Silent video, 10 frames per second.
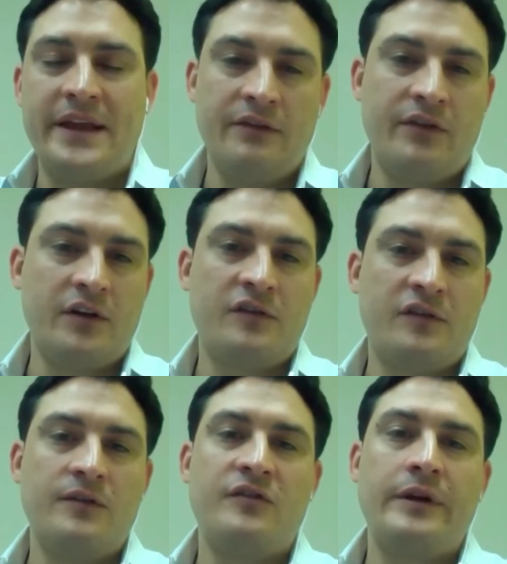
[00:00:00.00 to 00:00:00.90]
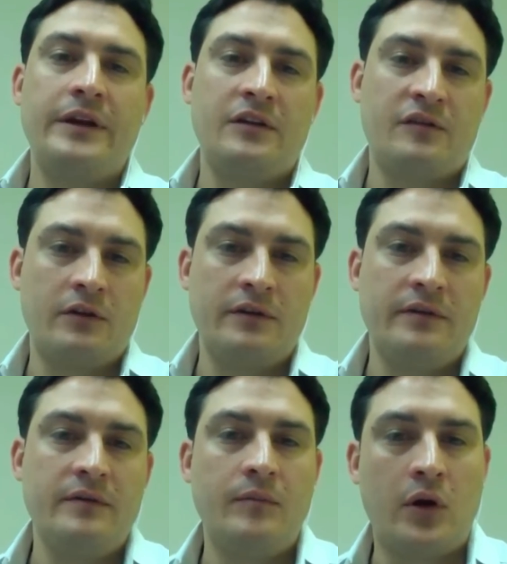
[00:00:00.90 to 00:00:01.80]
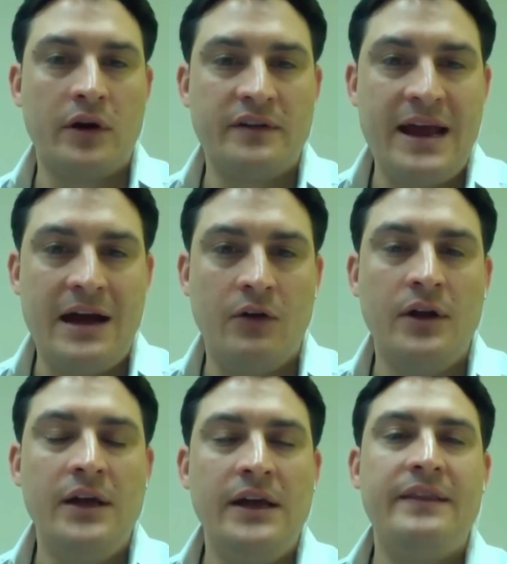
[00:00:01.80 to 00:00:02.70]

they live on a certain street in a certain part of town,